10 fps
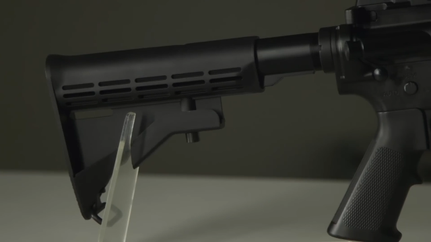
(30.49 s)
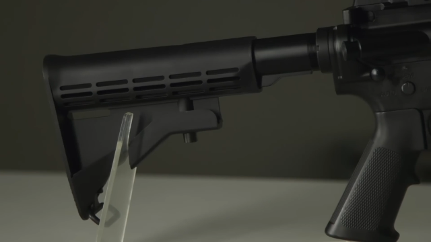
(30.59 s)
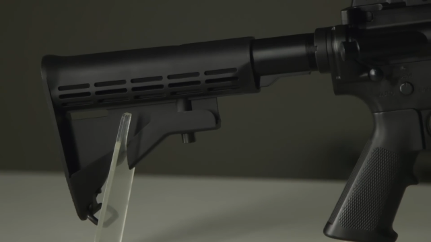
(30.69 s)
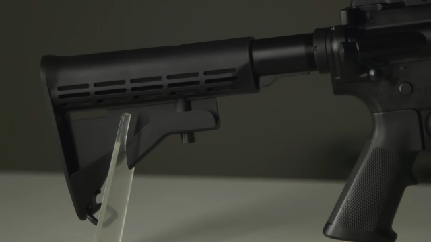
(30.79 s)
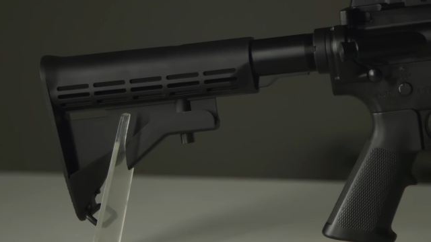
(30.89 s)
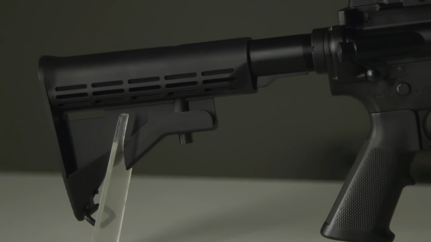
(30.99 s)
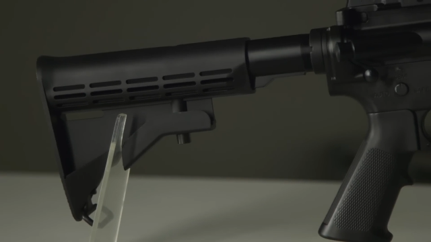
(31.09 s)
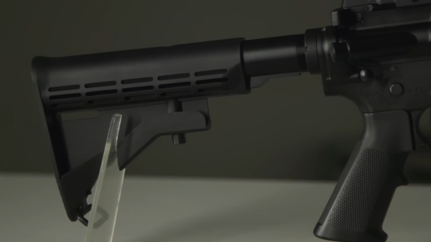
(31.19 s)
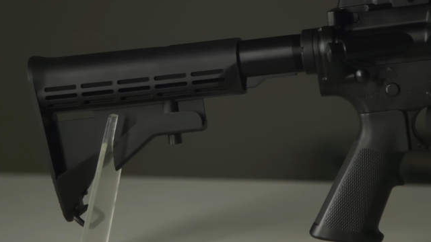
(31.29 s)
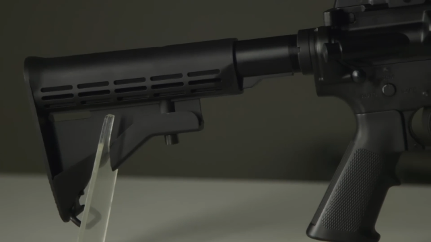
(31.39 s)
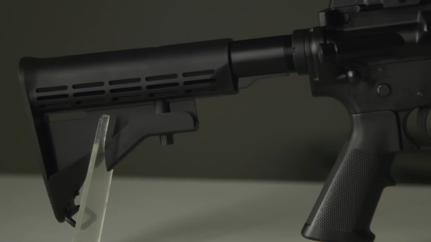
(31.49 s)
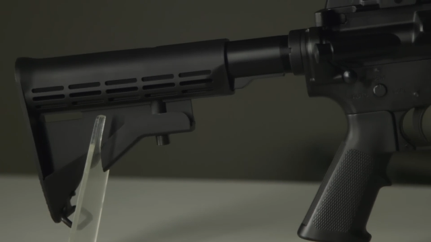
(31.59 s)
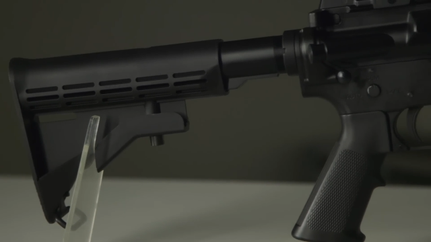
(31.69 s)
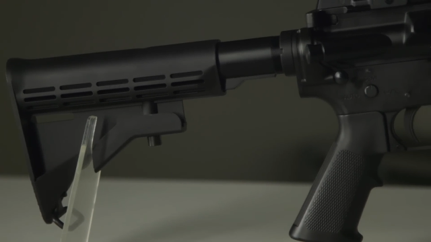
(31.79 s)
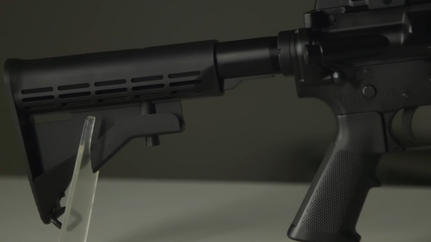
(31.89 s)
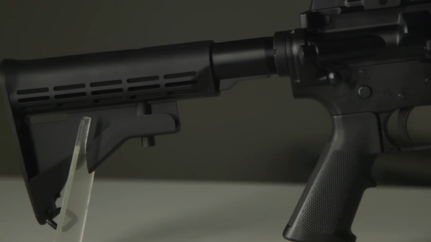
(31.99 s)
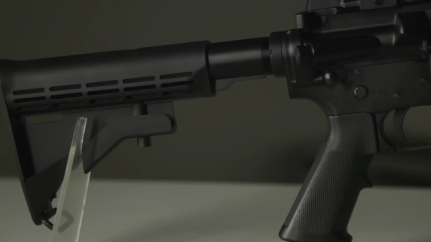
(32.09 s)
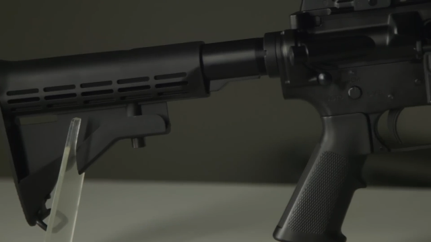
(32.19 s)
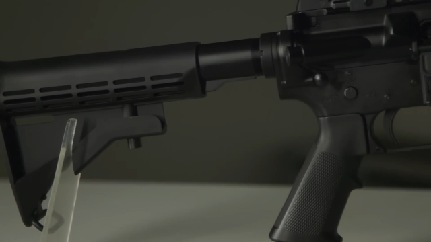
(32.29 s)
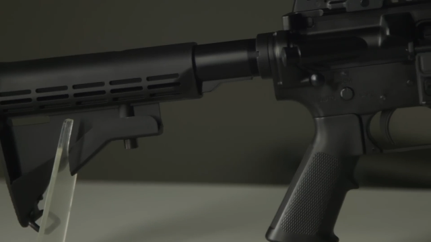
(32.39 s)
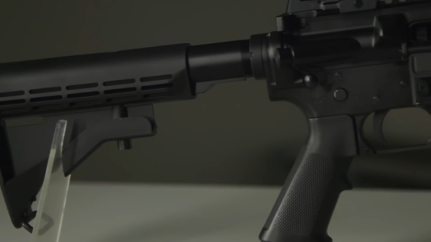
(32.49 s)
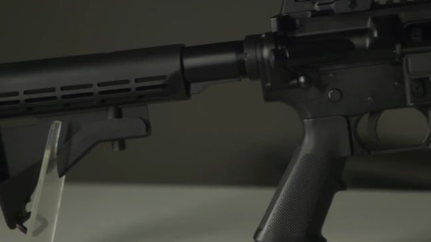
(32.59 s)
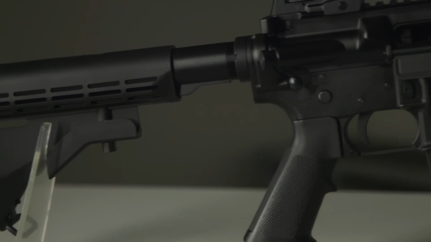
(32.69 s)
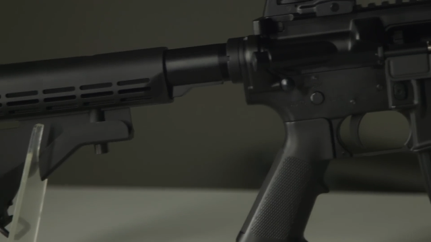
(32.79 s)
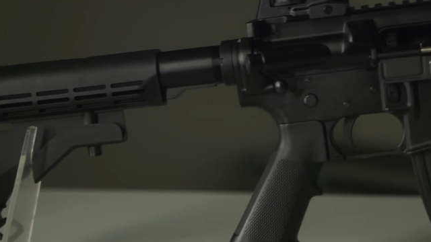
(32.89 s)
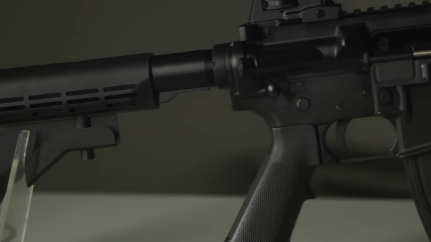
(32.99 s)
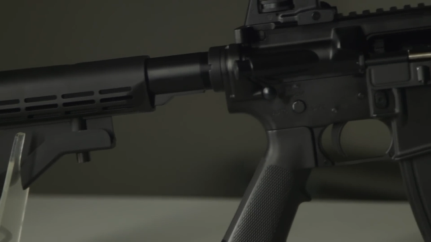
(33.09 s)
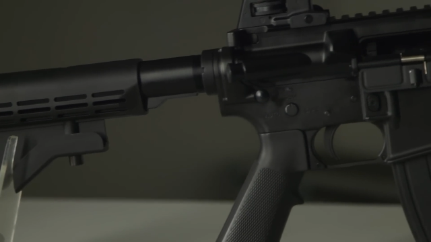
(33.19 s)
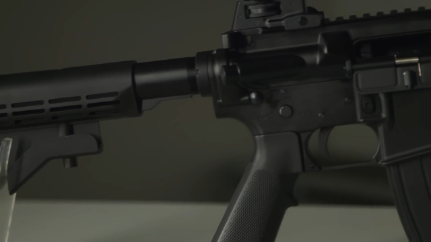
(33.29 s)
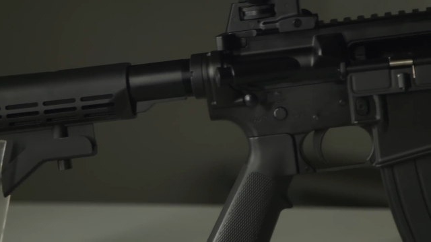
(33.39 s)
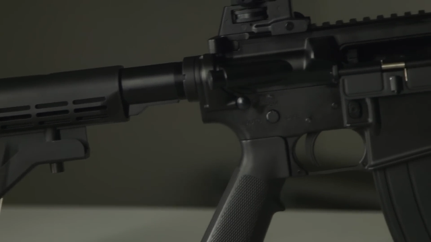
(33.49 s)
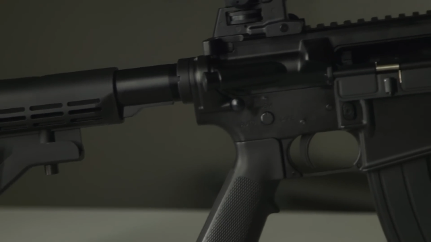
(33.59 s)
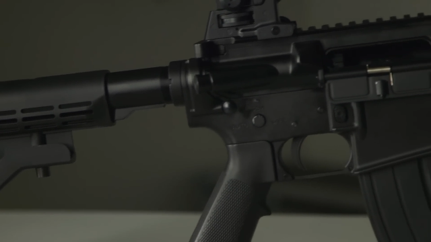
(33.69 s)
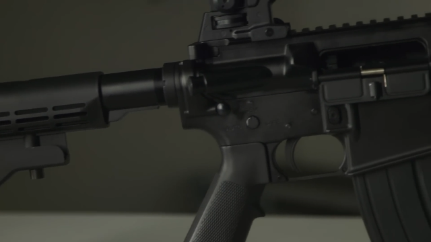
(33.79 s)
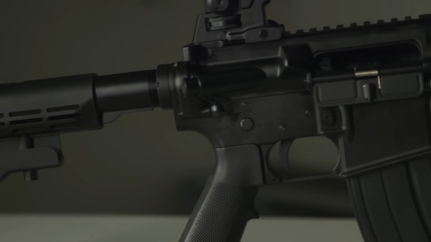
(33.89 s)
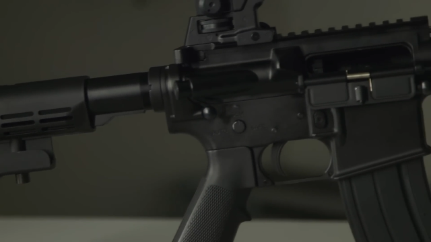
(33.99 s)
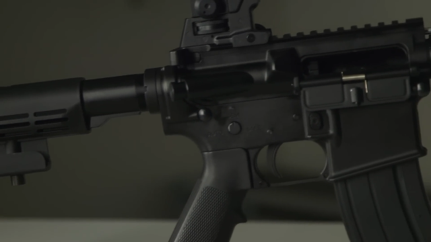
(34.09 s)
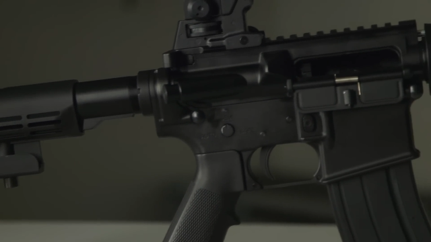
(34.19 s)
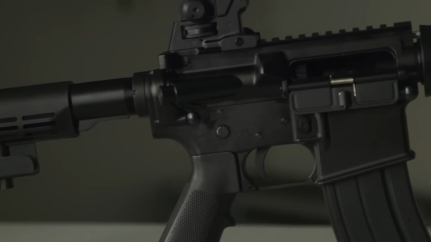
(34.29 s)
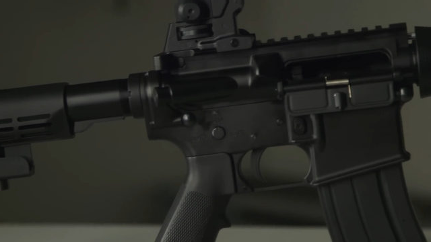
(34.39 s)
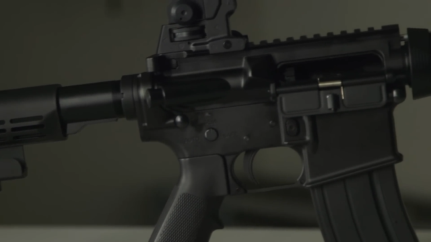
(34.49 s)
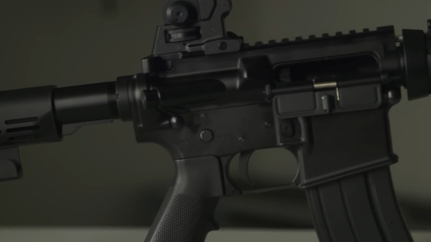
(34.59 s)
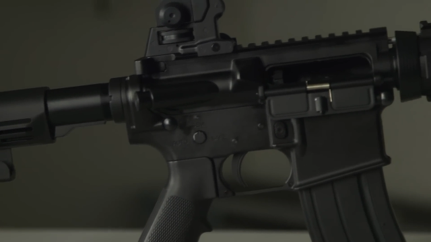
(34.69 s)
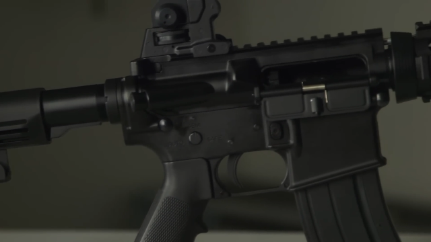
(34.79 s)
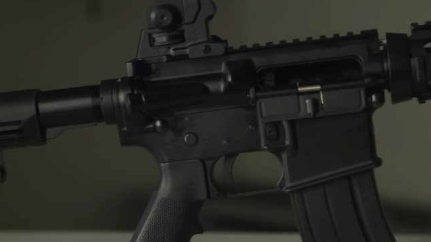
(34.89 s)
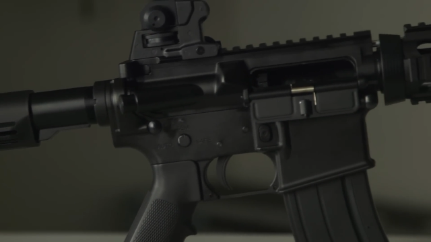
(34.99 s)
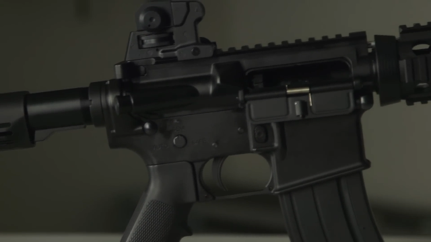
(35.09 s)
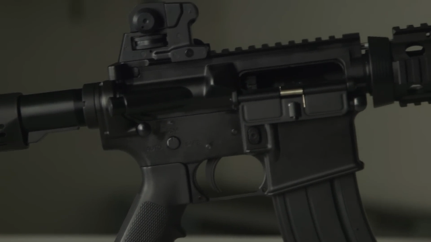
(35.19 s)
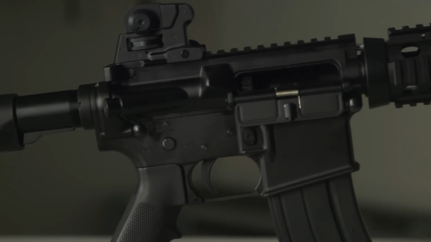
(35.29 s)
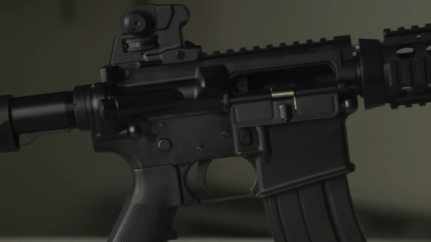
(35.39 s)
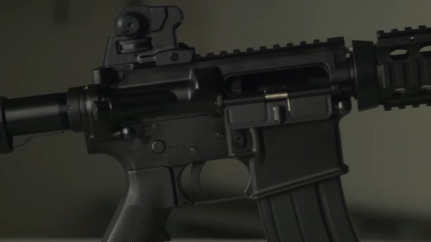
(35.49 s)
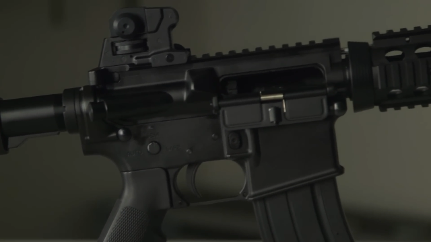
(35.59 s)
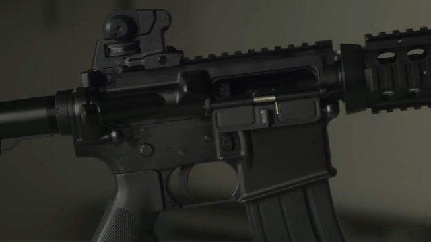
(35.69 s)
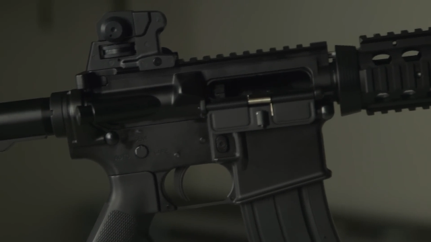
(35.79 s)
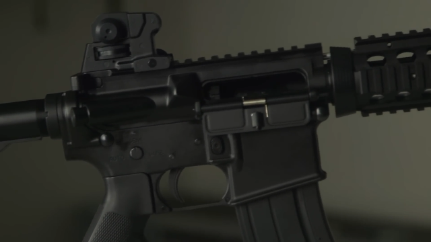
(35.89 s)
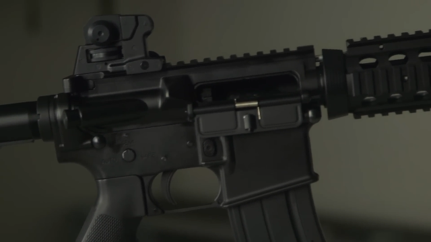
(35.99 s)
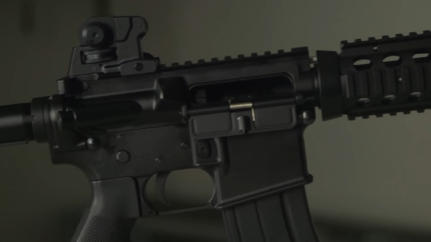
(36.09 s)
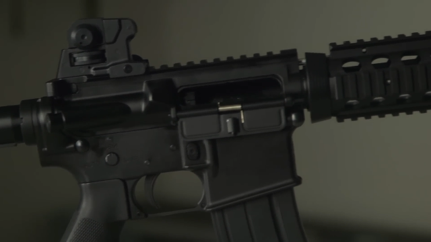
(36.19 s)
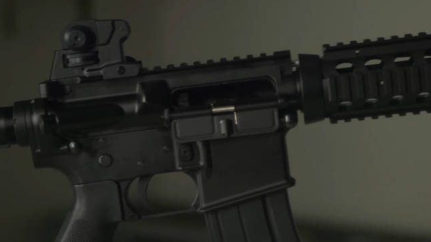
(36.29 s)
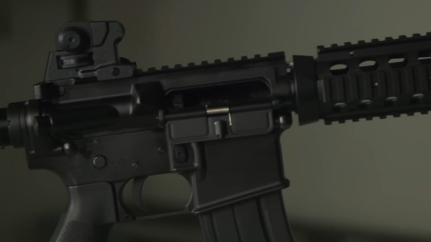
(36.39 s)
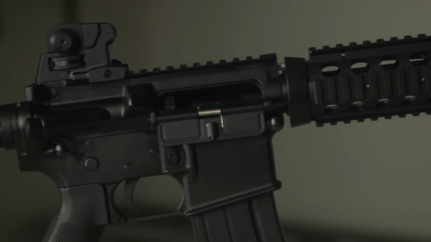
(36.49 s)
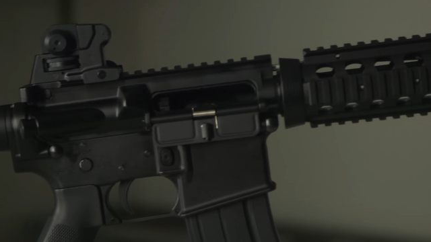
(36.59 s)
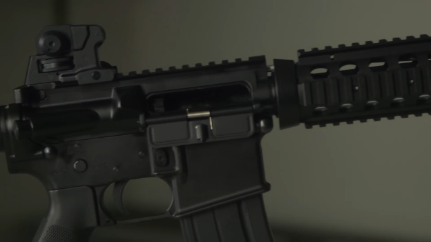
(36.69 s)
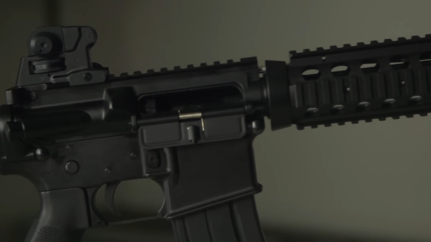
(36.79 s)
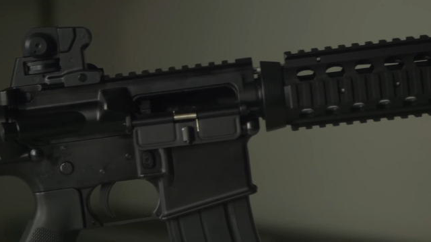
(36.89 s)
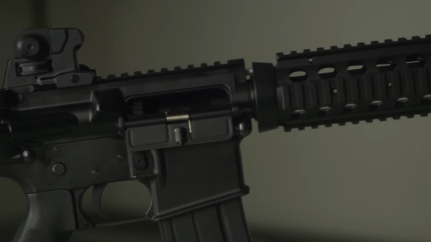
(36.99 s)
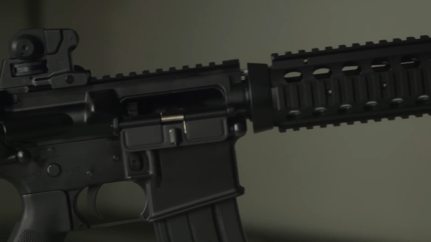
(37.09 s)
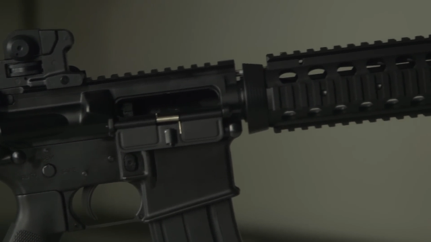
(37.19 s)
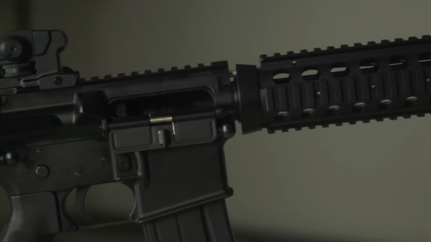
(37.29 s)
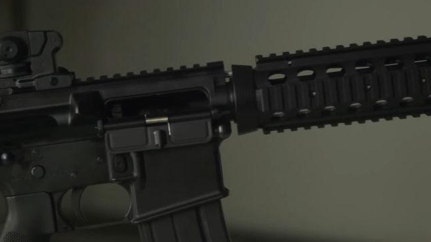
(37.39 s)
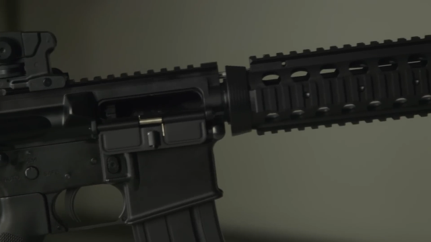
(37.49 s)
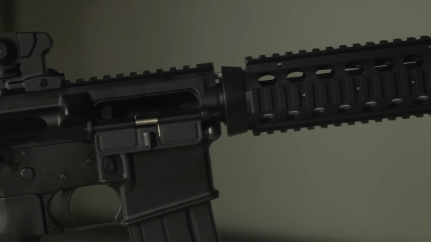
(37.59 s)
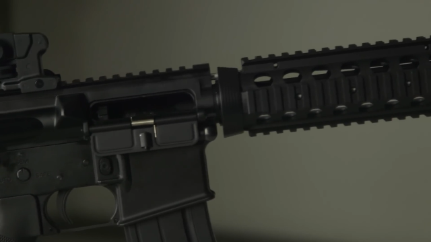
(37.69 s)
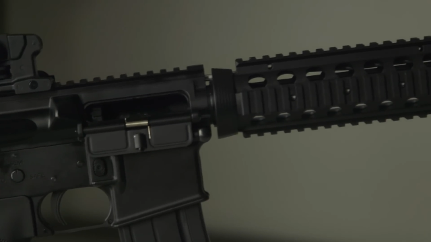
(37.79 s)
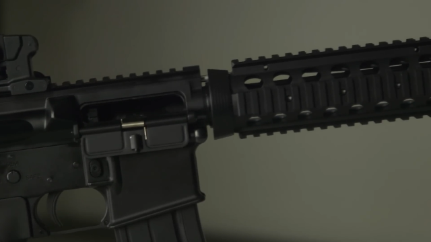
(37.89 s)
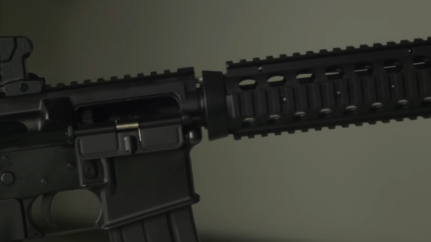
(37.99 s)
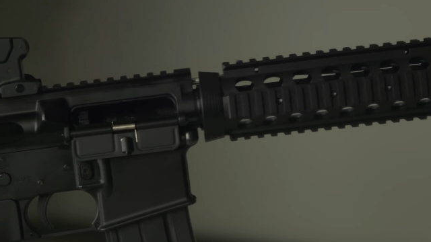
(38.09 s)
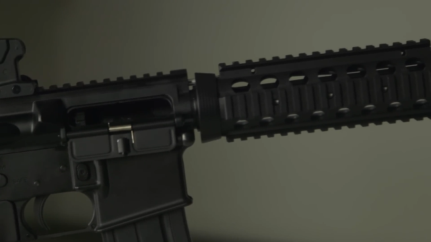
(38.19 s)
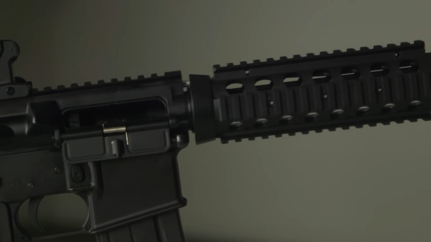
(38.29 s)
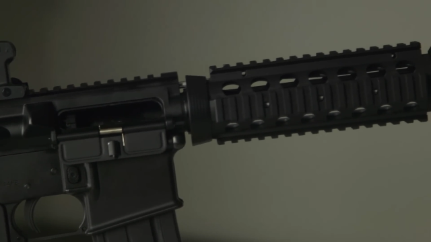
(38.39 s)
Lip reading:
Nobody's mouth can be seen.